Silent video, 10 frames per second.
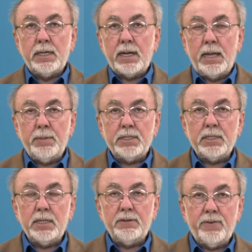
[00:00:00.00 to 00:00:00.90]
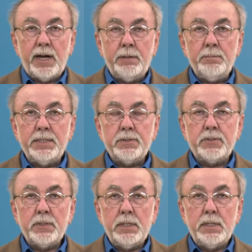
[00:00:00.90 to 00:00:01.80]
climate
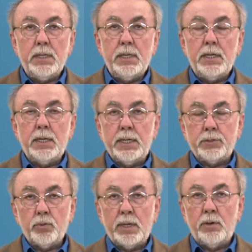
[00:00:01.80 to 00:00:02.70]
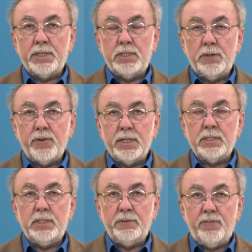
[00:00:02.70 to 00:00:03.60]
environments, as well as
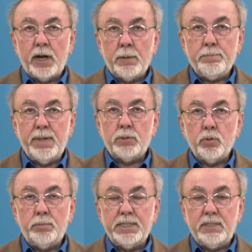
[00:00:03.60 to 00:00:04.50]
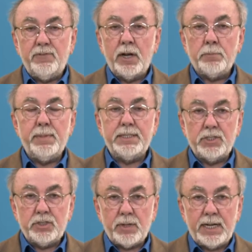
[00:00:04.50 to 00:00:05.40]
different urban
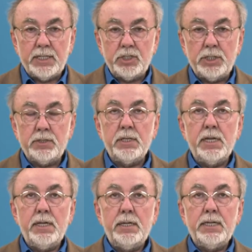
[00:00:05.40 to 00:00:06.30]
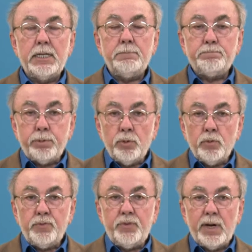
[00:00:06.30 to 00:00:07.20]
development strategies,
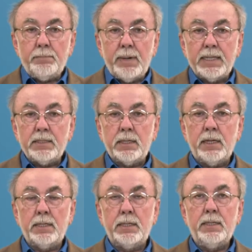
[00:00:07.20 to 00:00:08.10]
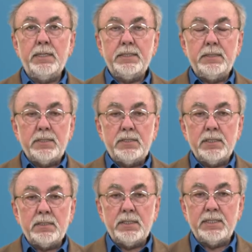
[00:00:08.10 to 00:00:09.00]
improved dramatically the
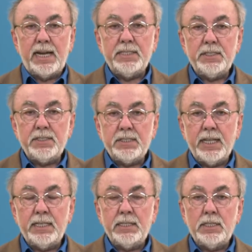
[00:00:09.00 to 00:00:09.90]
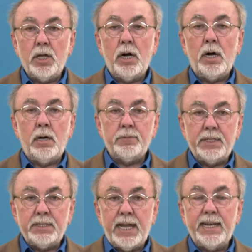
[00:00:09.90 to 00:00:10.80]
citizen understanding of
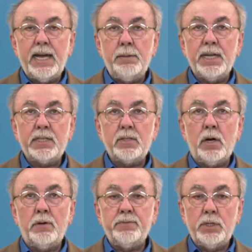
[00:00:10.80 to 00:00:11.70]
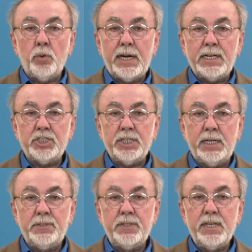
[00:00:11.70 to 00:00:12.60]
the dynamics of the
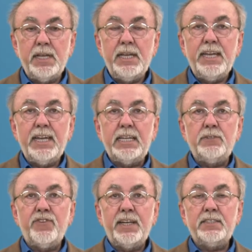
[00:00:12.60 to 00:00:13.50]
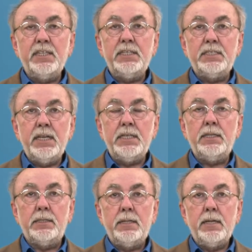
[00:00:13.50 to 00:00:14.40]
watersheds and
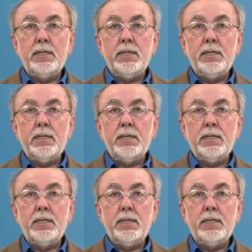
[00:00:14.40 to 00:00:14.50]
facilitated